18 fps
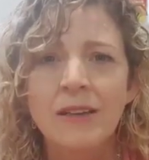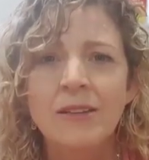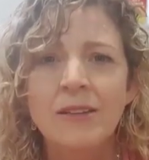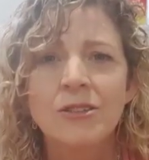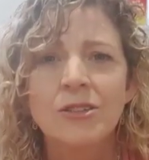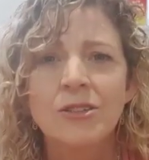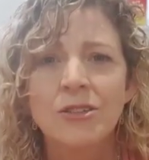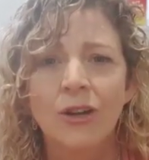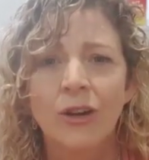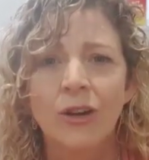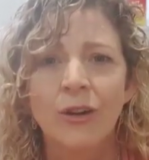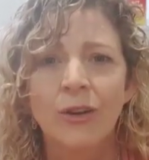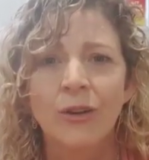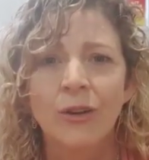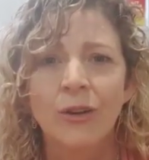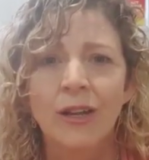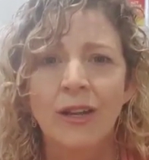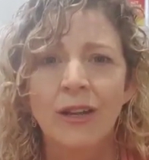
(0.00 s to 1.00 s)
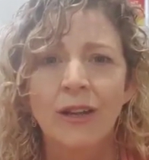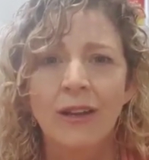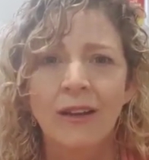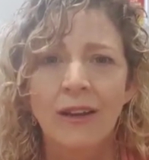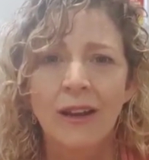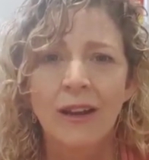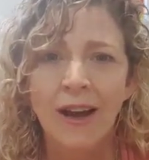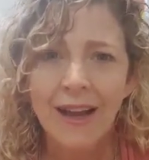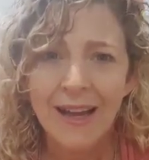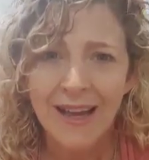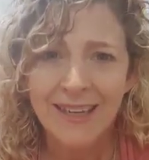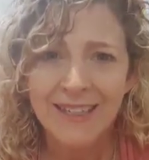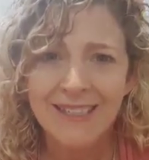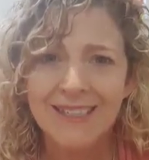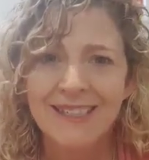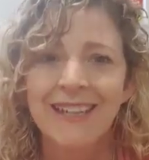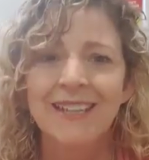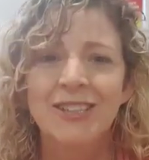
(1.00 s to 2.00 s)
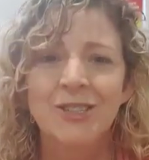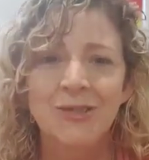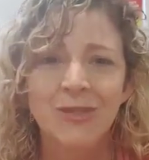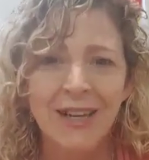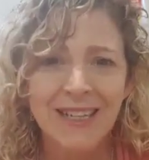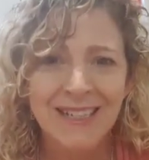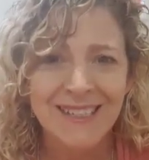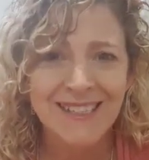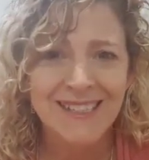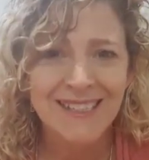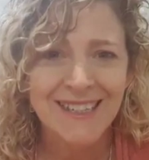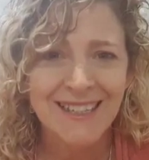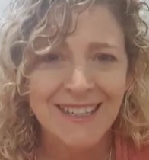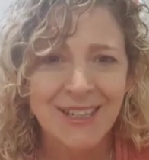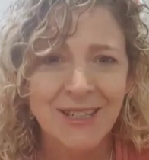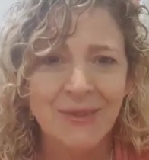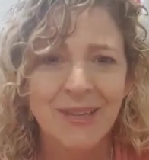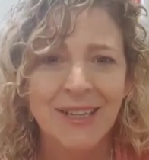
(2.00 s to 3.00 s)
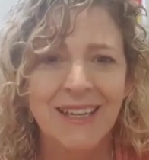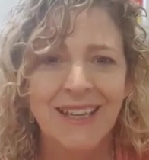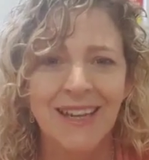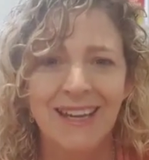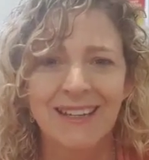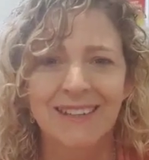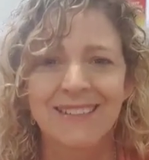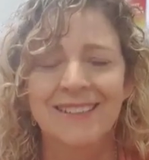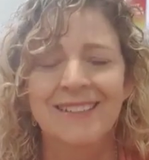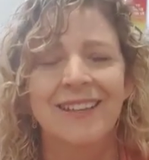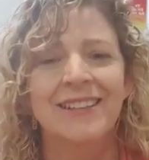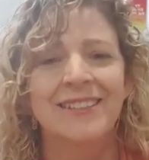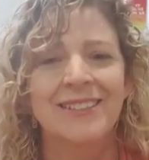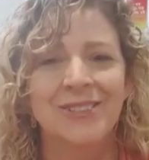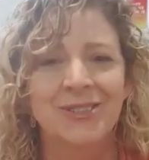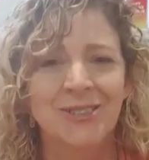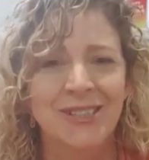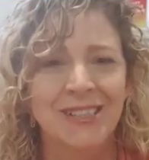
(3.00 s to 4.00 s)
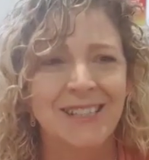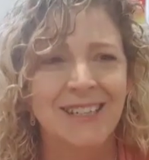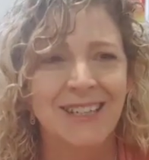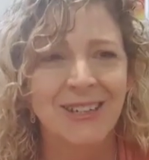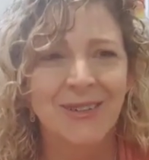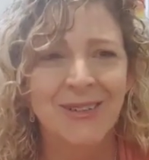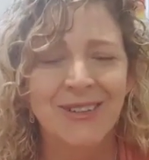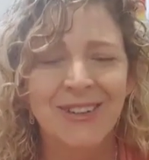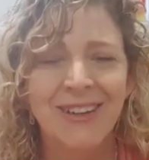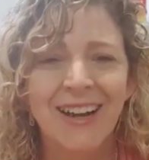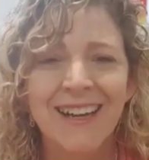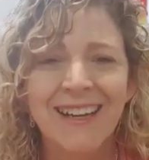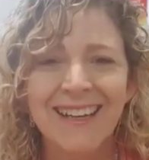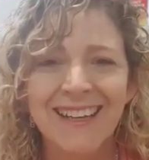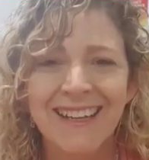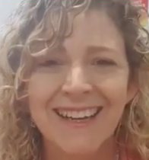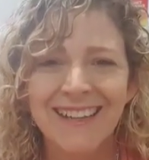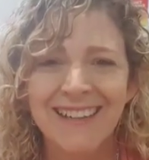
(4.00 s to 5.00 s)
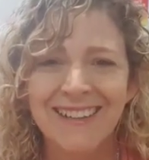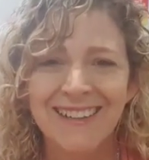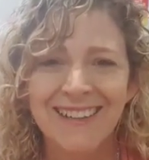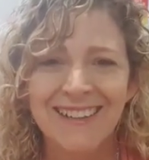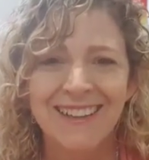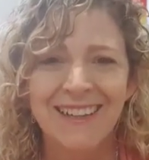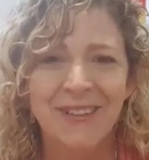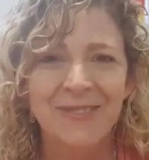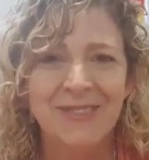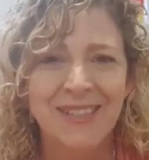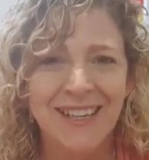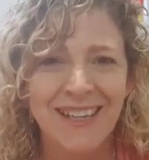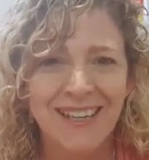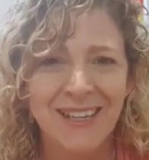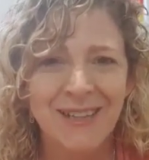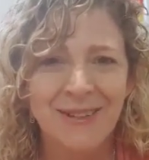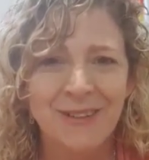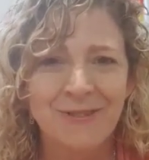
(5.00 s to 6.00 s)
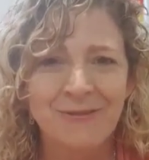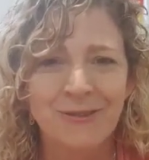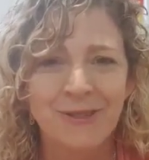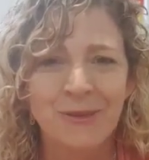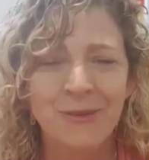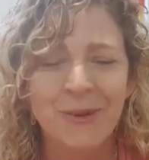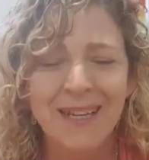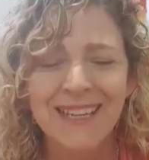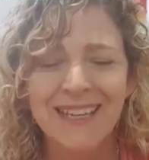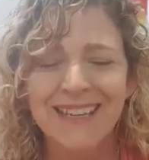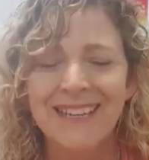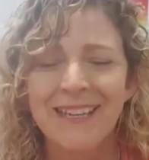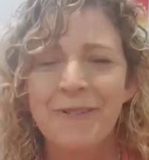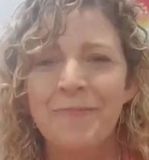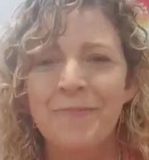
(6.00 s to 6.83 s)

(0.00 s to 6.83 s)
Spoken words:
So hi Anjanette, it's great to see you again. It's good to see you online again. Love seeing you every week.